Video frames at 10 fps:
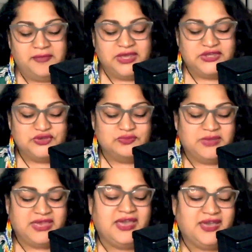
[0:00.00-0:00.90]
You
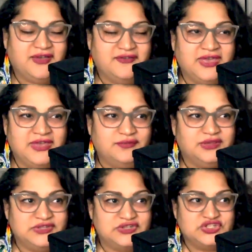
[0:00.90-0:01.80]
may have a
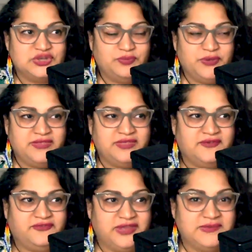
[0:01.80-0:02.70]
relationship with a
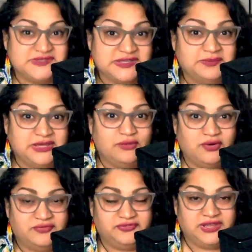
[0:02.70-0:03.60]
flame sibling or
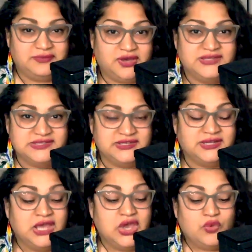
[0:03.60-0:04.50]
a flame cousin
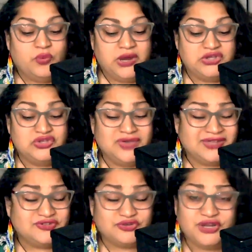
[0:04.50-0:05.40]
where you get
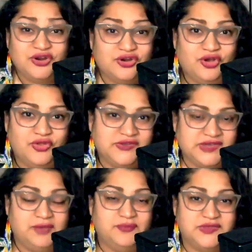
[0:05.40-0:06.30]
triggered all the
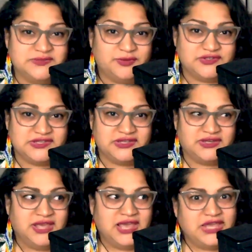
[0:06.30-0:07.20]
time with this person
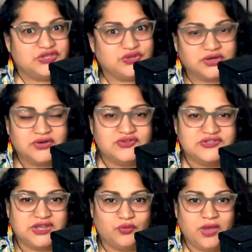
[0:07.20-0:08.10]
and you don't
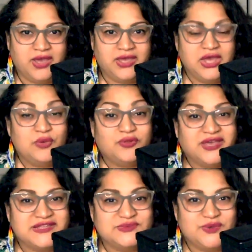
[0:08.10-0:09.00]
understand why. Well,
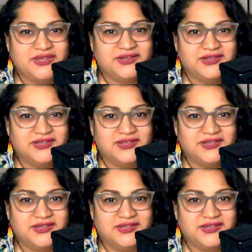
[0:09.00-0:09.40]
guess what?